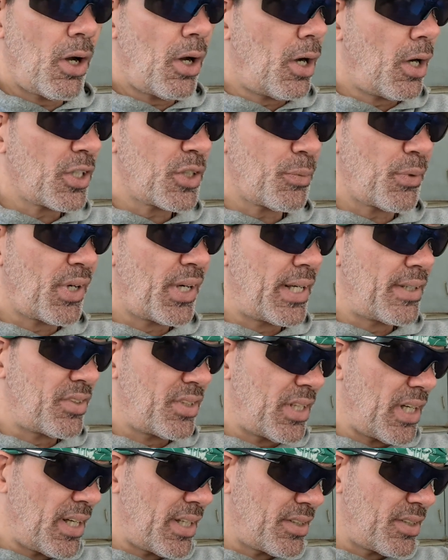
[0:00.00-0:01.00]
Hawks,
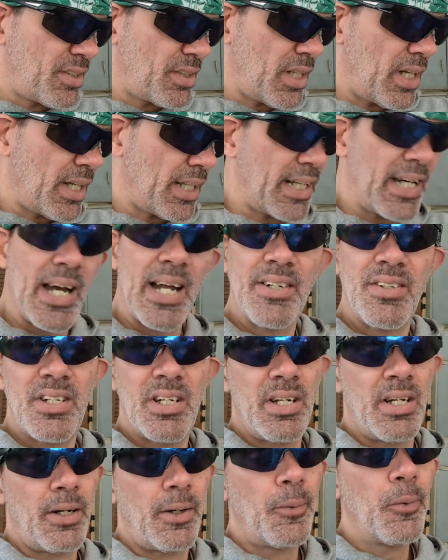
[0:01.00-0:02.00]
Braves, does
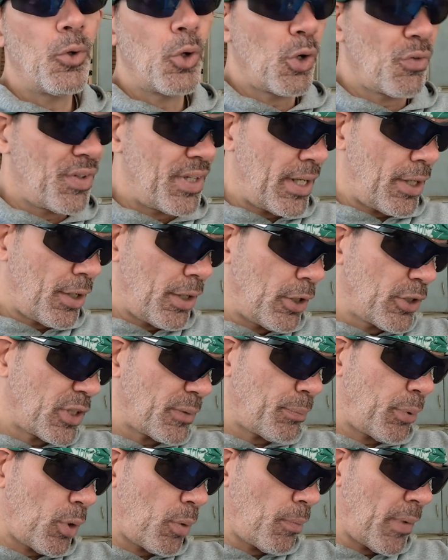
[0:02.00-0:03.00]
content over there. Go
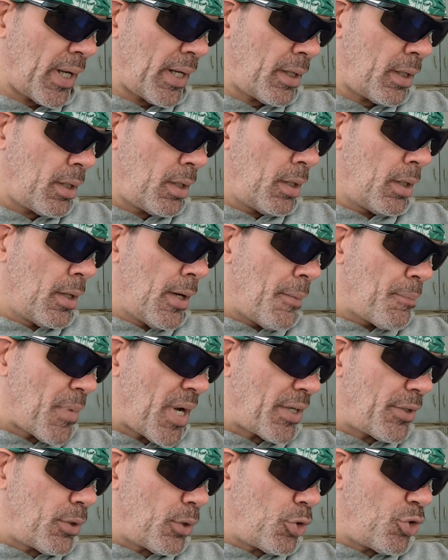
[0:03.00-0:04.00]
support
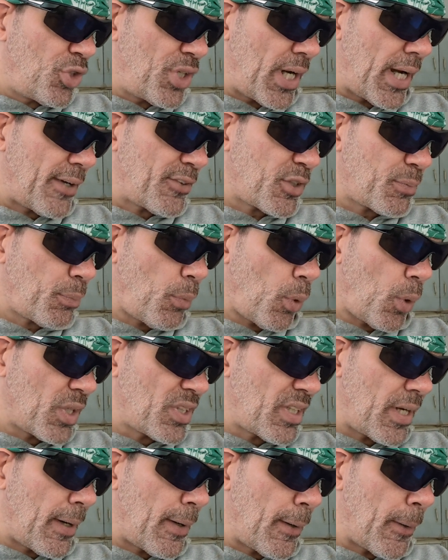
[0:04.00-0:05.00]
my dude, GF
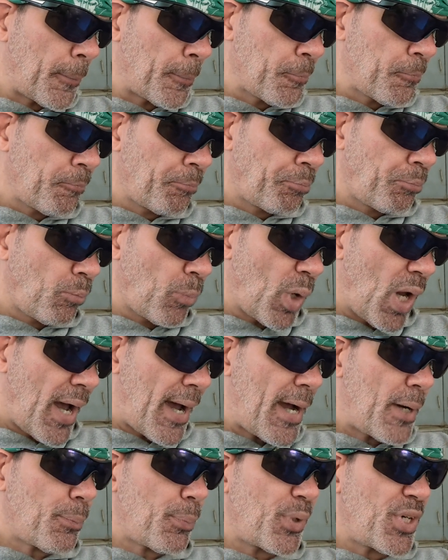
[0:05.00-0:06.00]
Sports. And
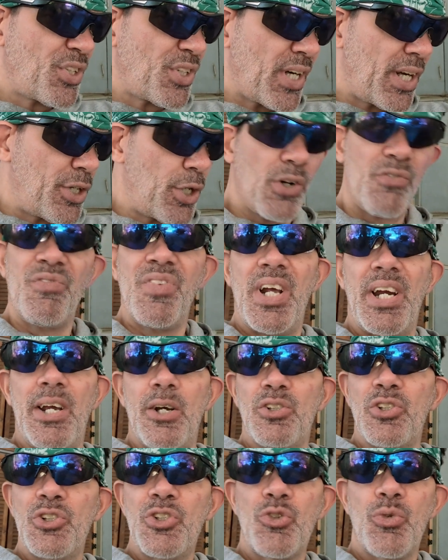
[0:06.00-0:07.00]
I appreciate your
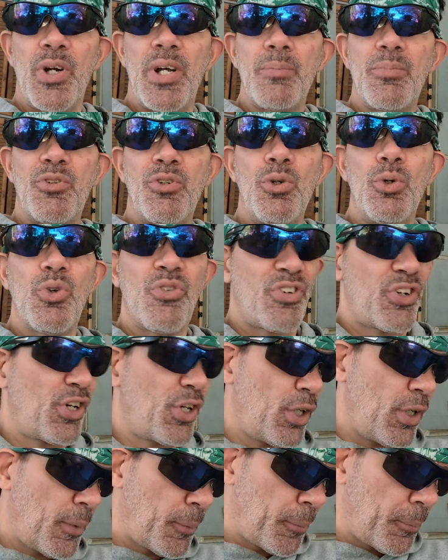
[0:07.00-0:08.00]
videos and streams too,
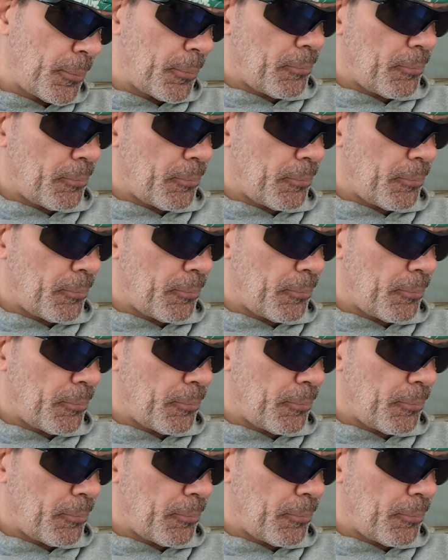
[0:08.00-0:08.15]
sir.